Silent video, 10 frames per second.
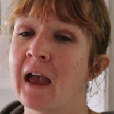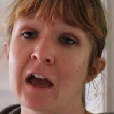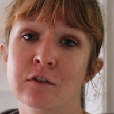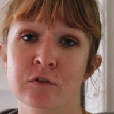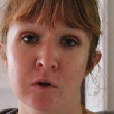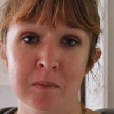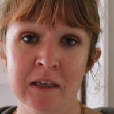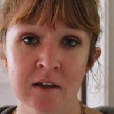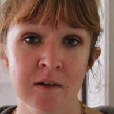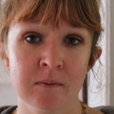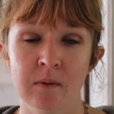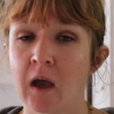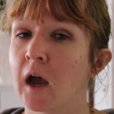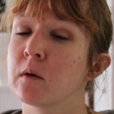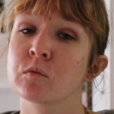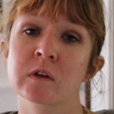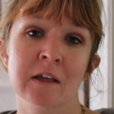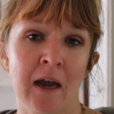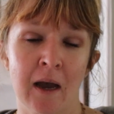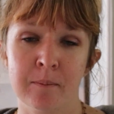And for me, I'm
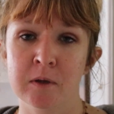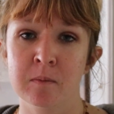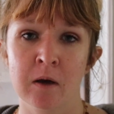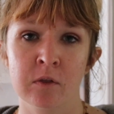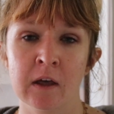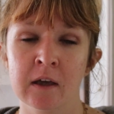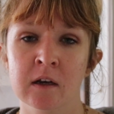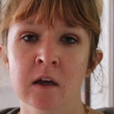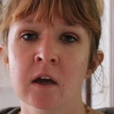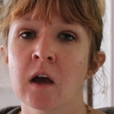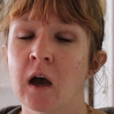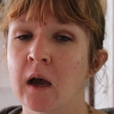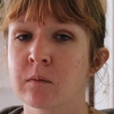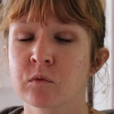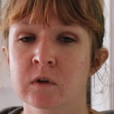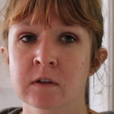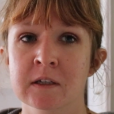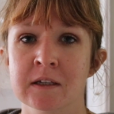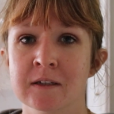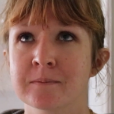really happy about that. I'm
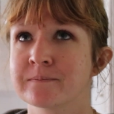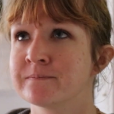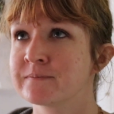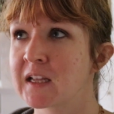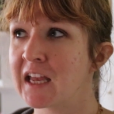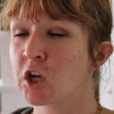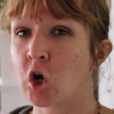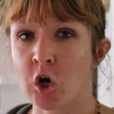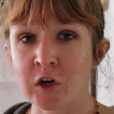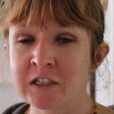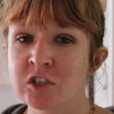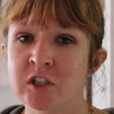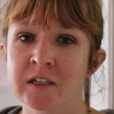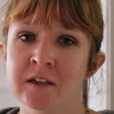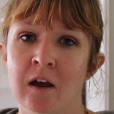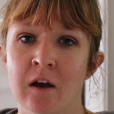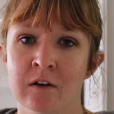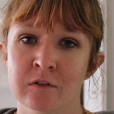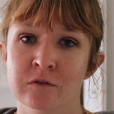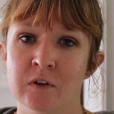really encouraging
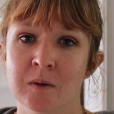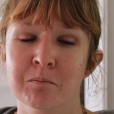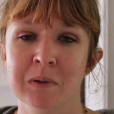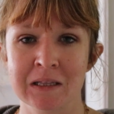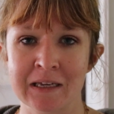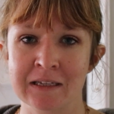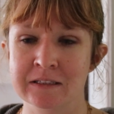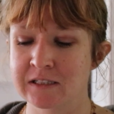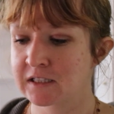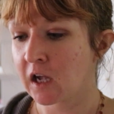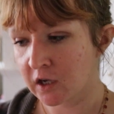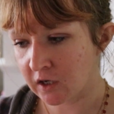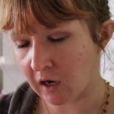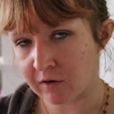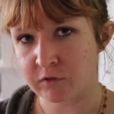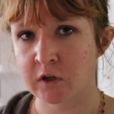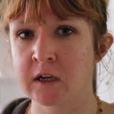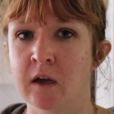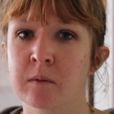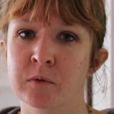of plants
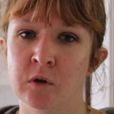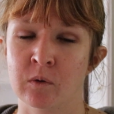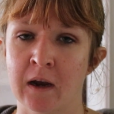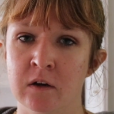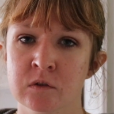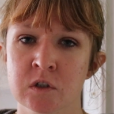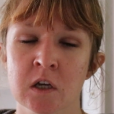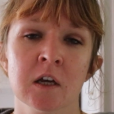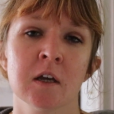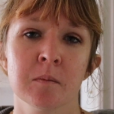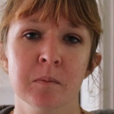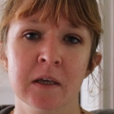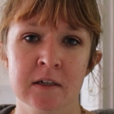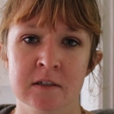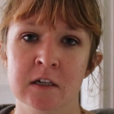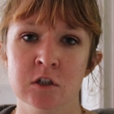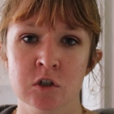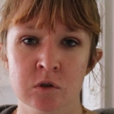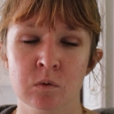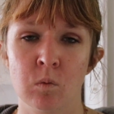covering up the ground because I
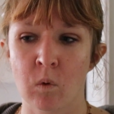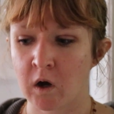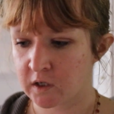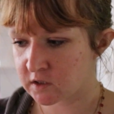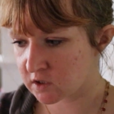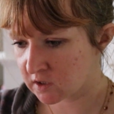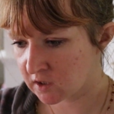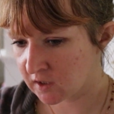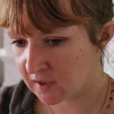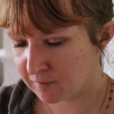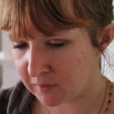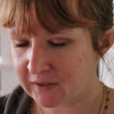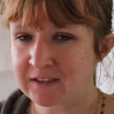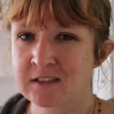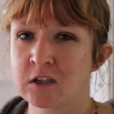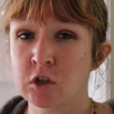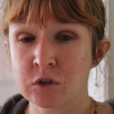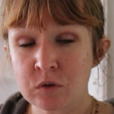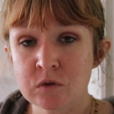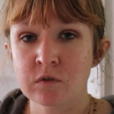do want plants that are
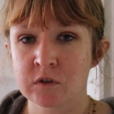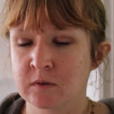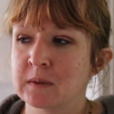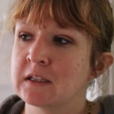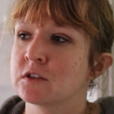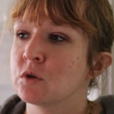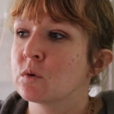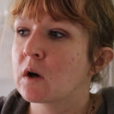useful to me to